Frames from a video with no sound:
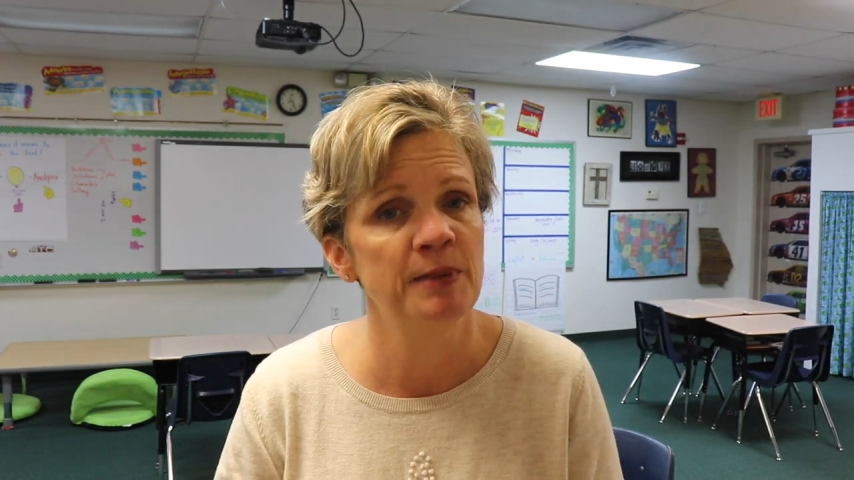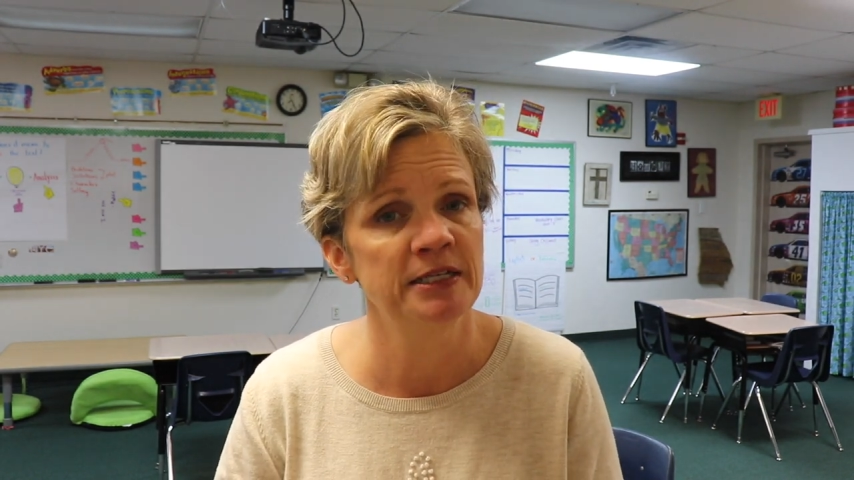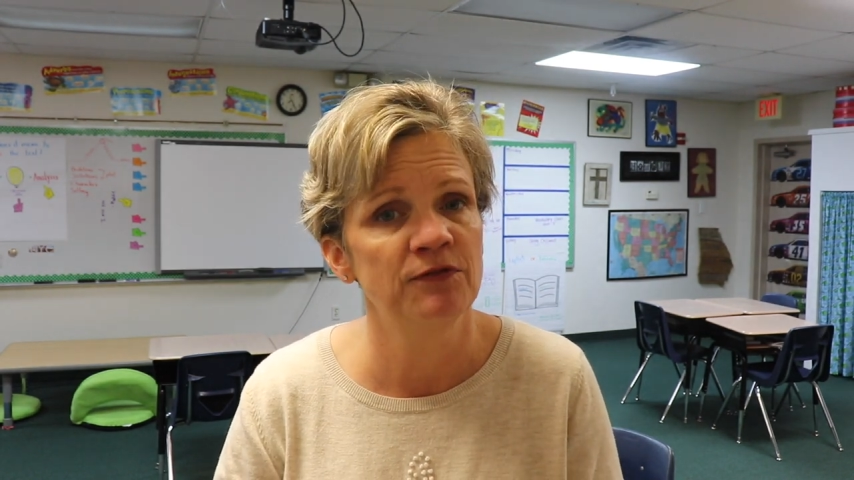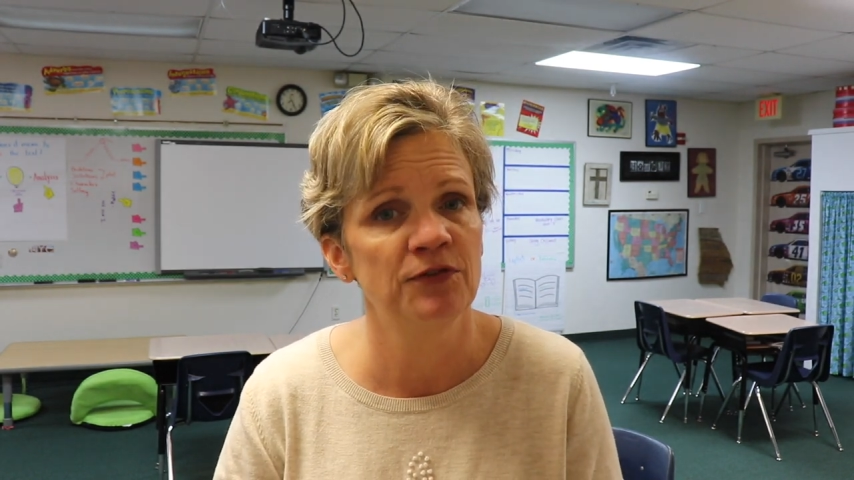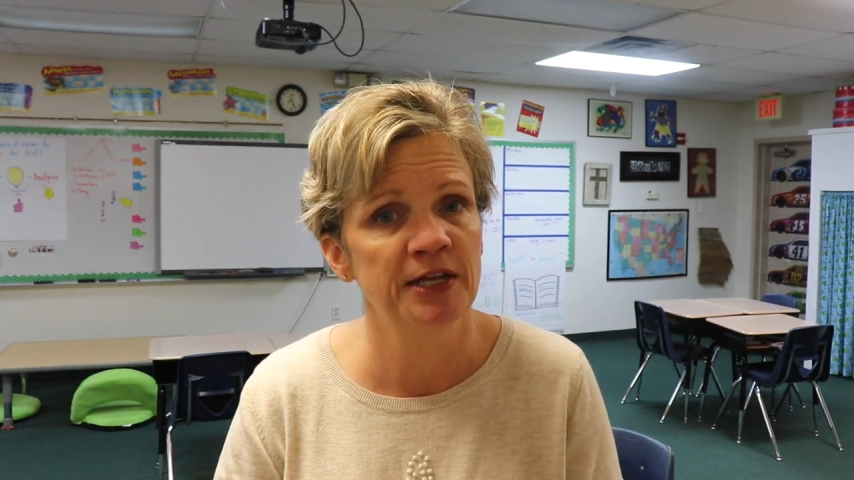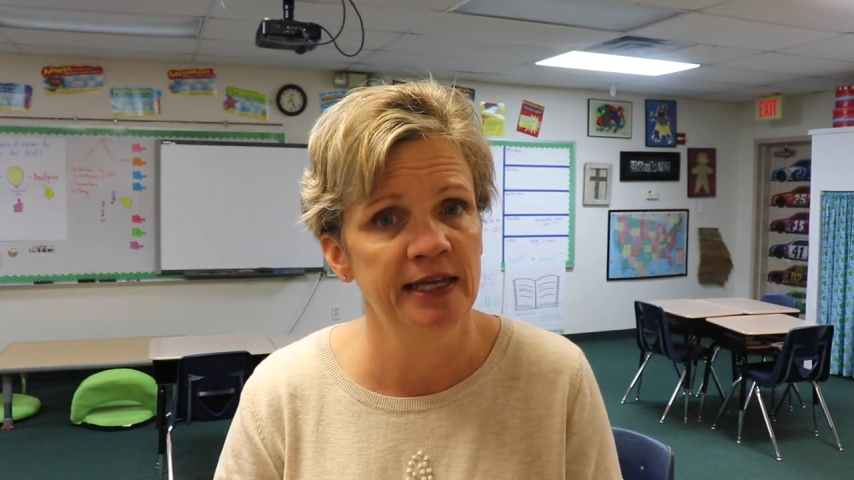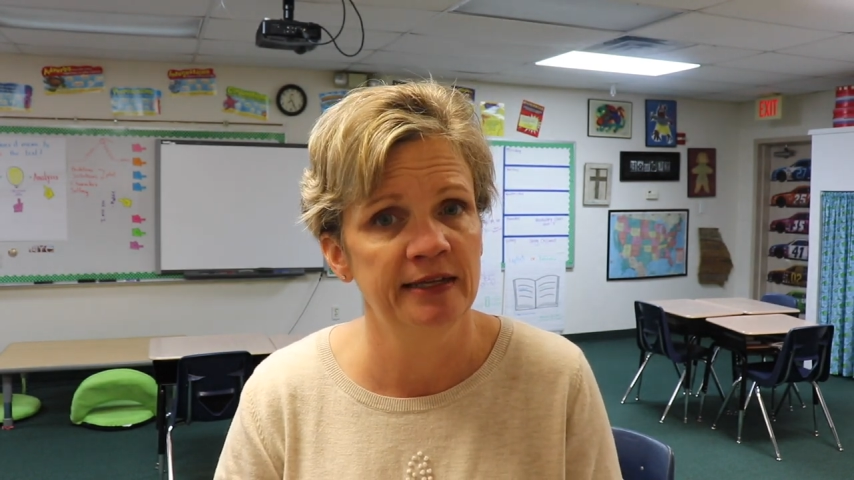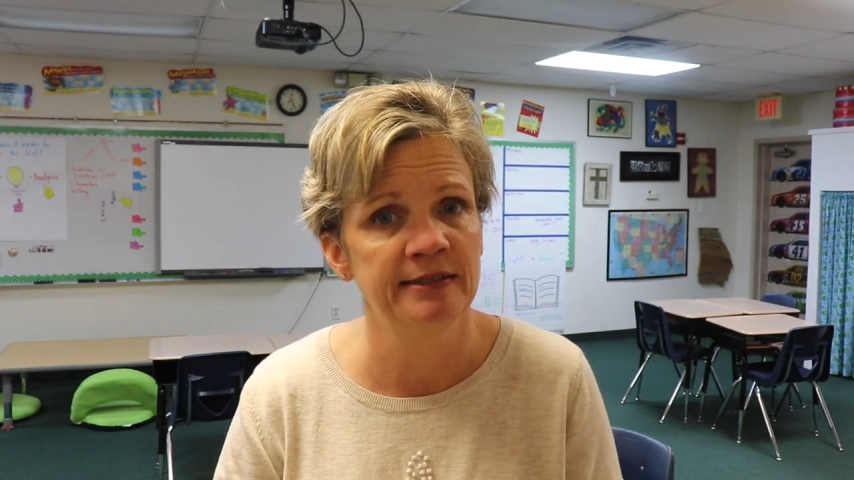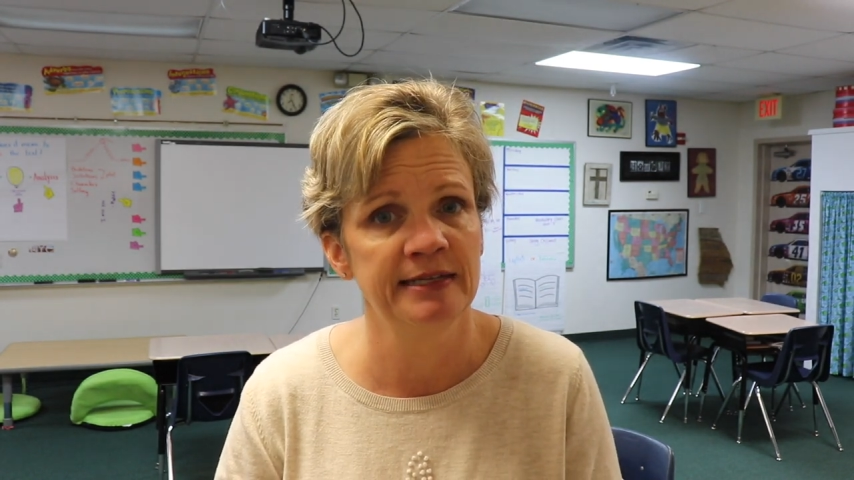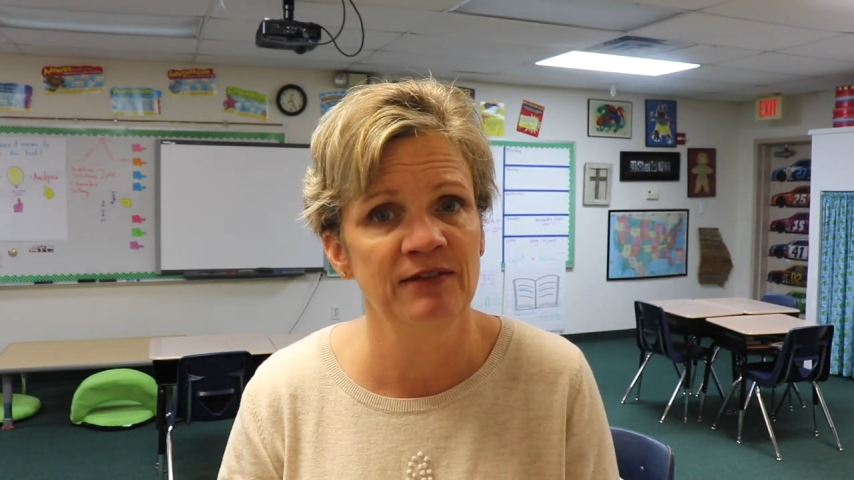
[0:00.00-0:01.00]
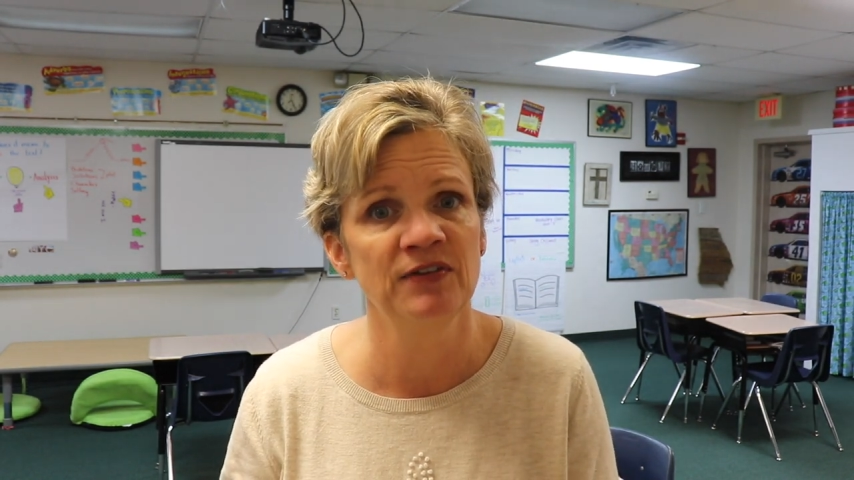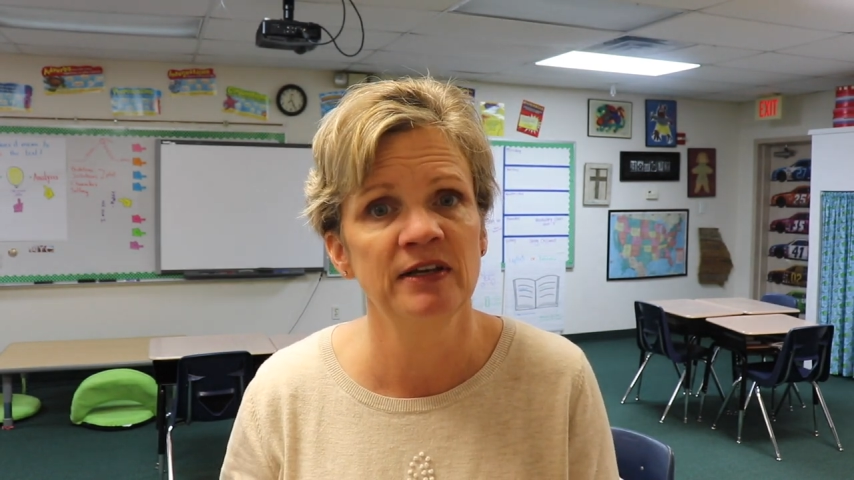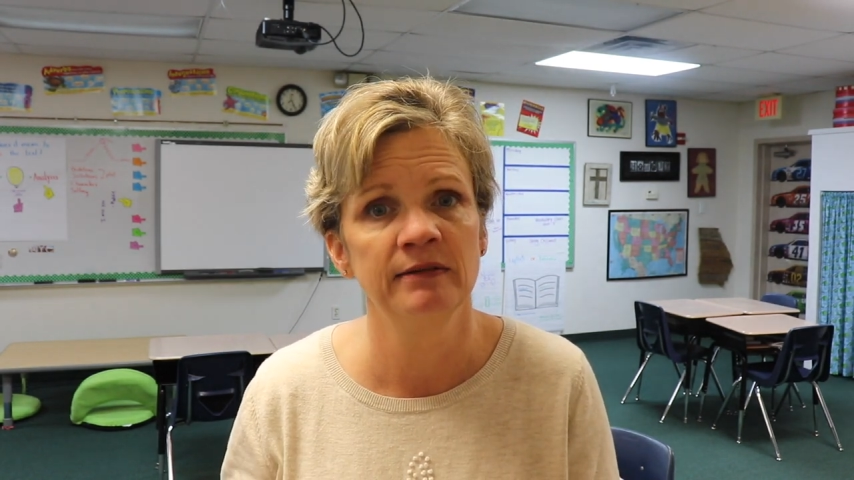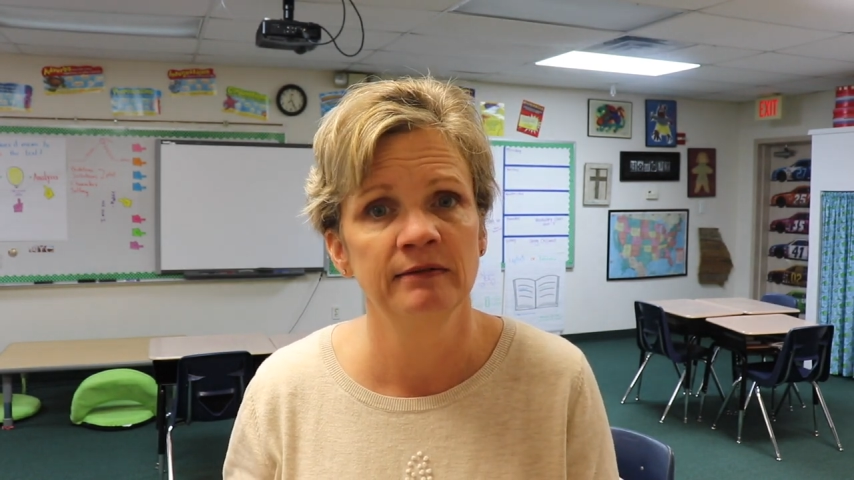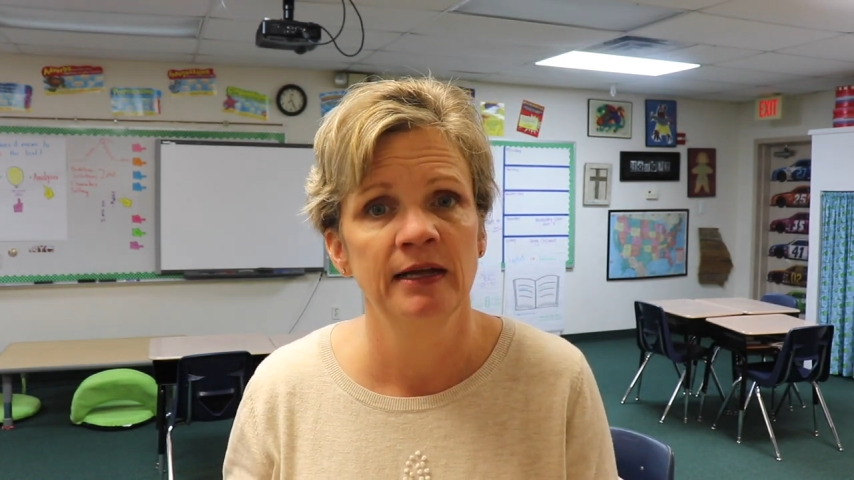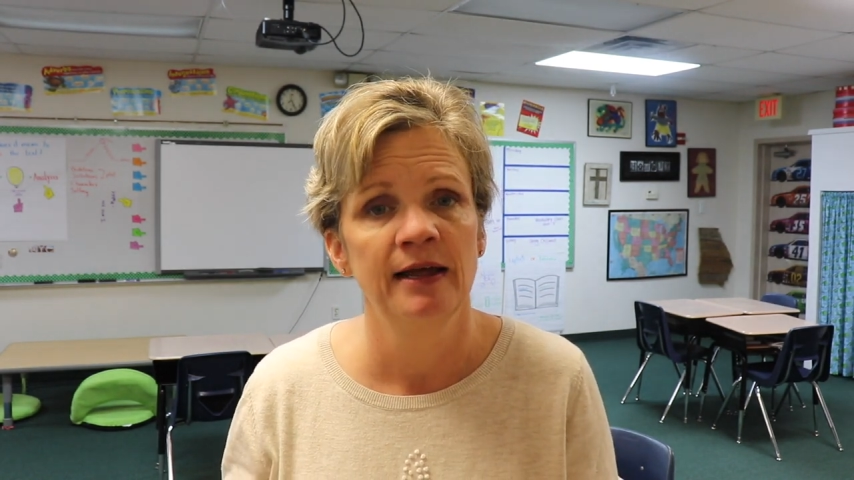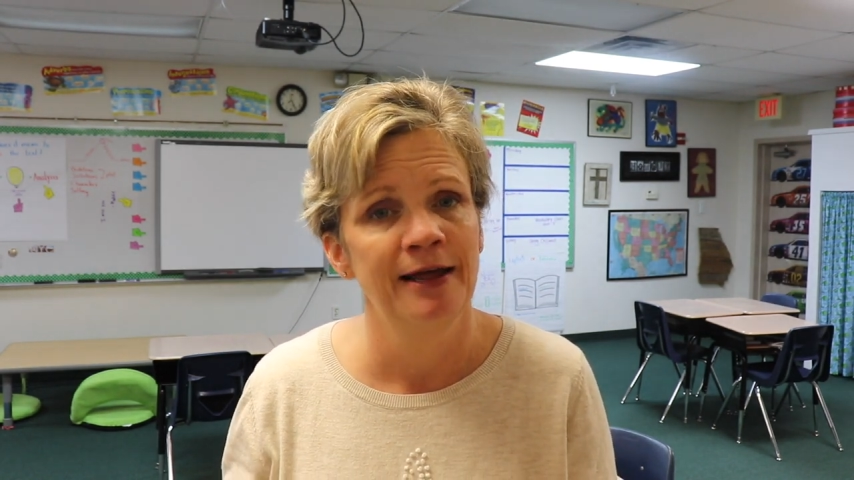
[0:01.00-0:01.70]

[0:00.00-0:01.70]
best for the kids, even